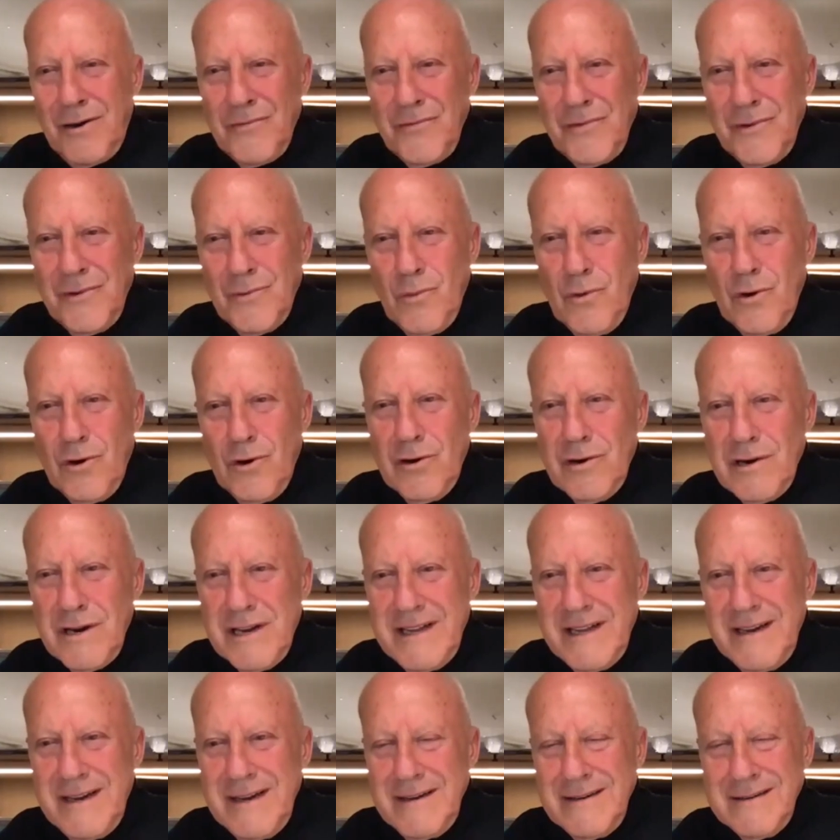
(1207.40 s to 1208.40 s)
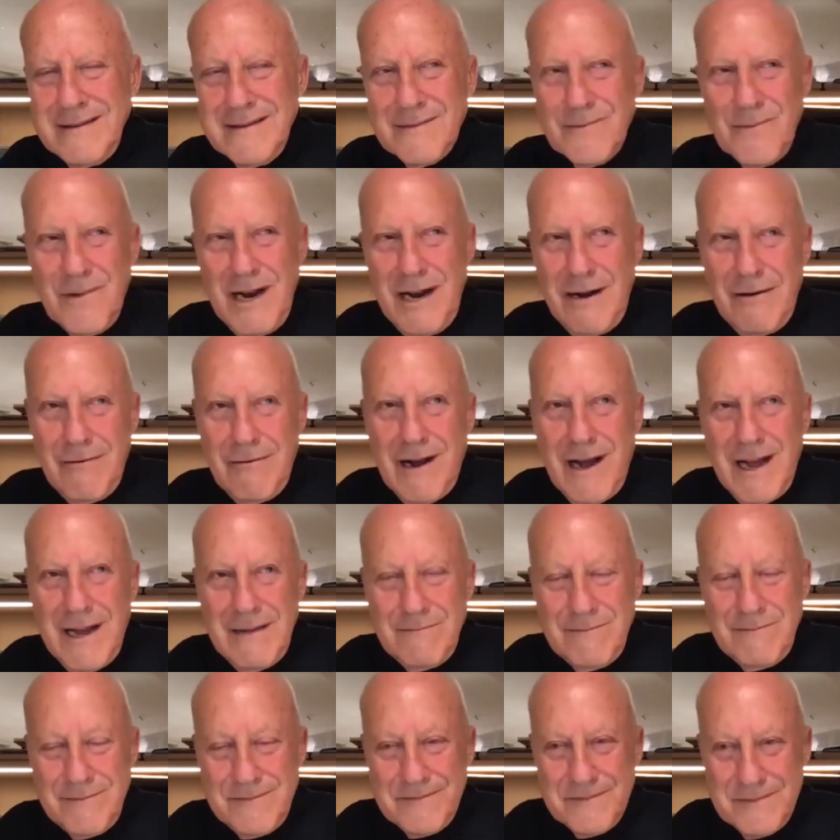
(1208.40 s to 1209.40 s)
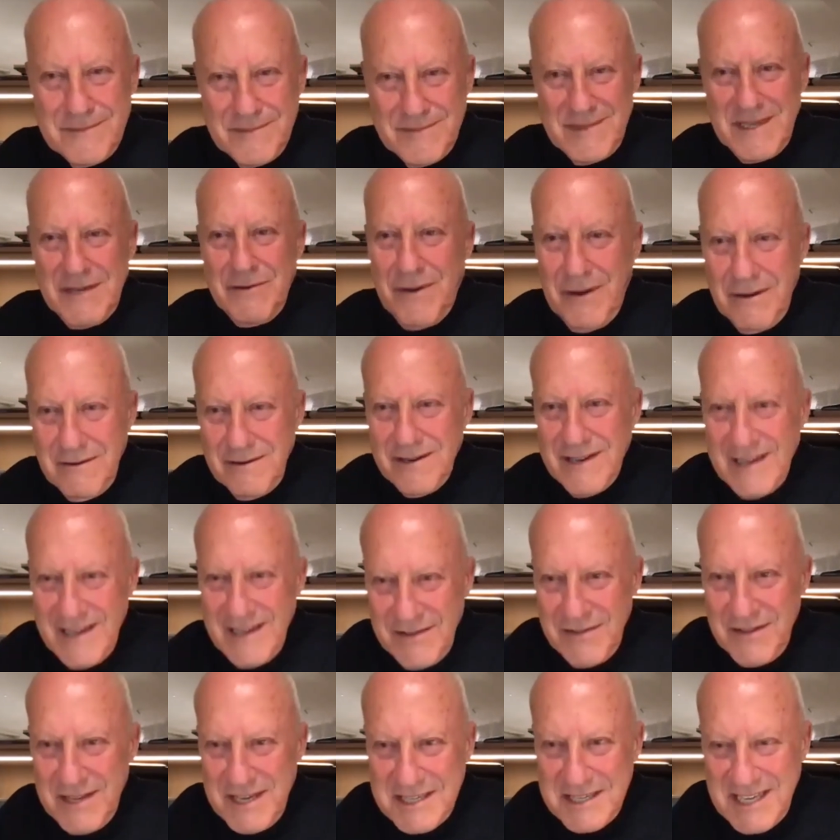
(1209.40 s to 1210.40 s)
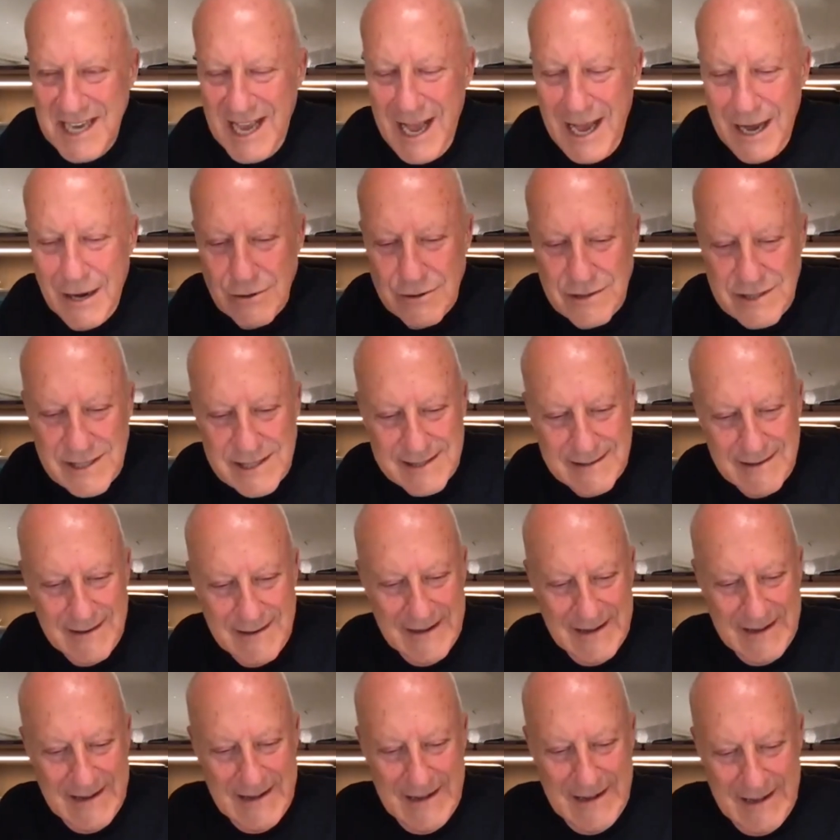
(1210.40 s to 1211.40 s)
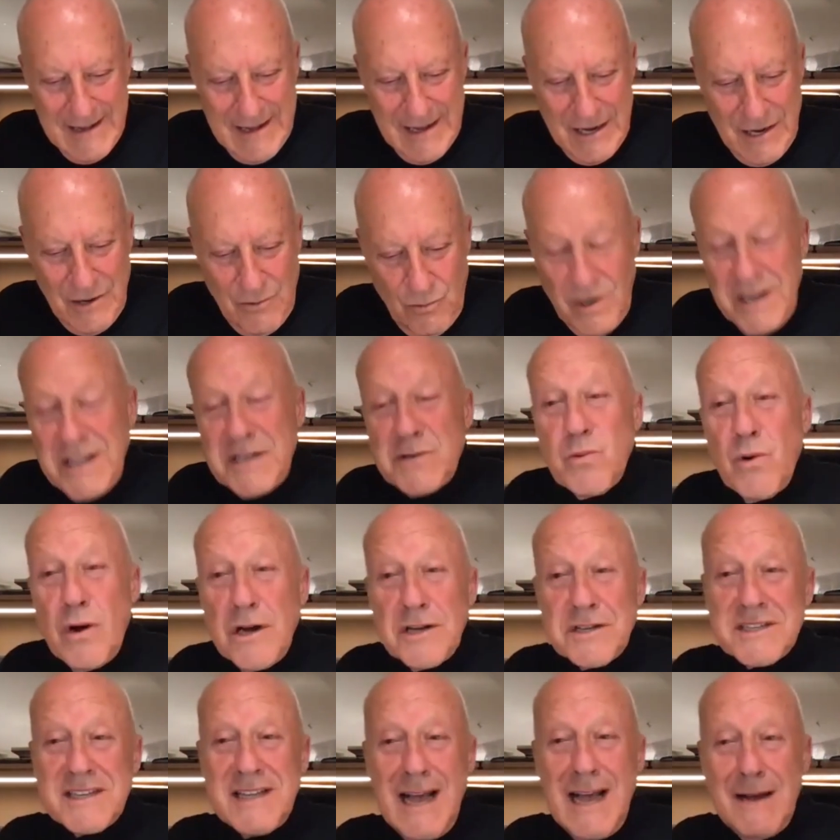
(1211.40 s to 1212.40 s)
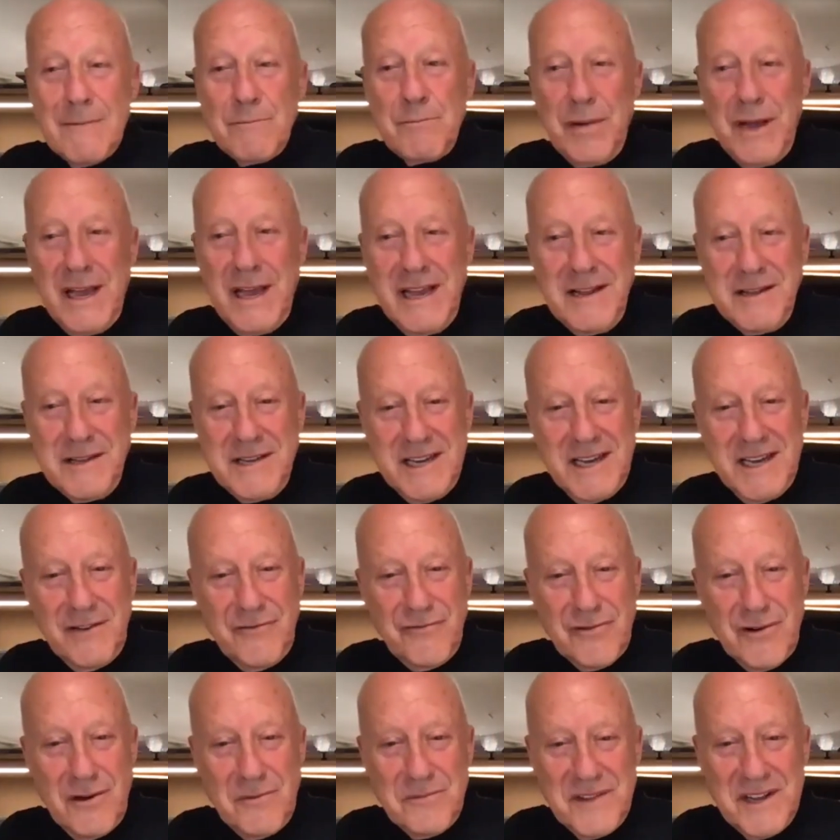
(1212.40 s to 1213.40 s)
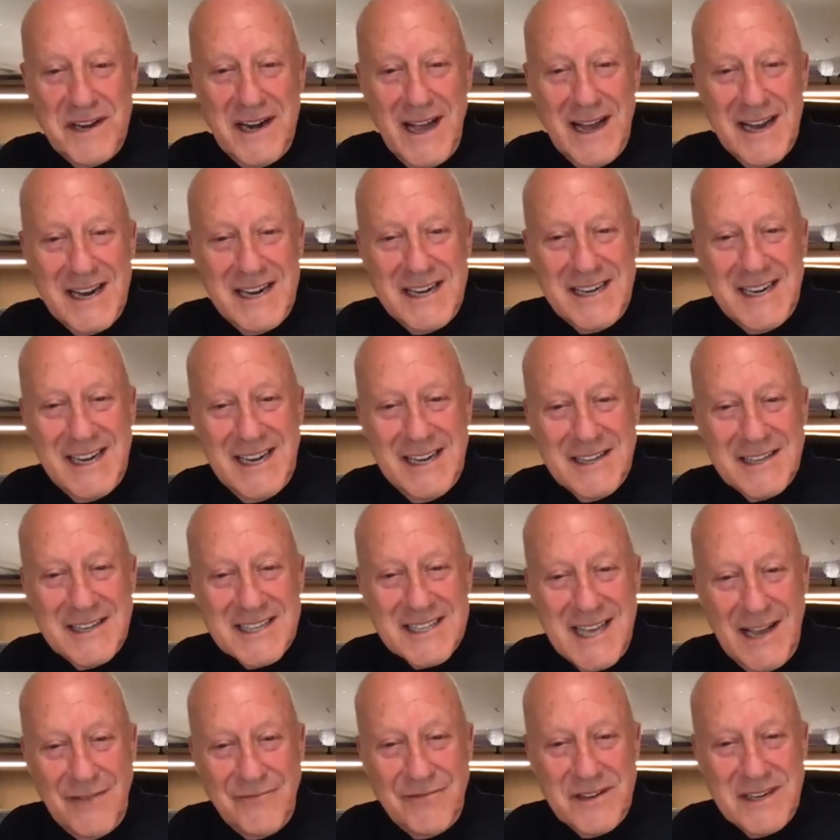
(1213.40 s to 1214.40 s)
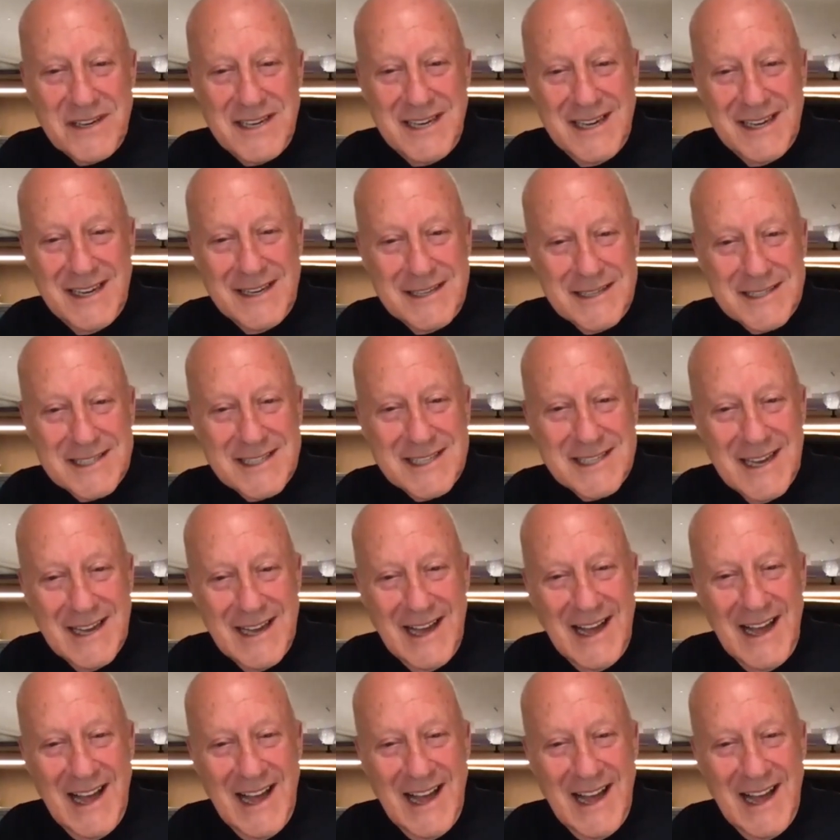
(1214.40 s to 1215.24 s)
on the wall in where I'm, in this house, which was that painting from the 1970s.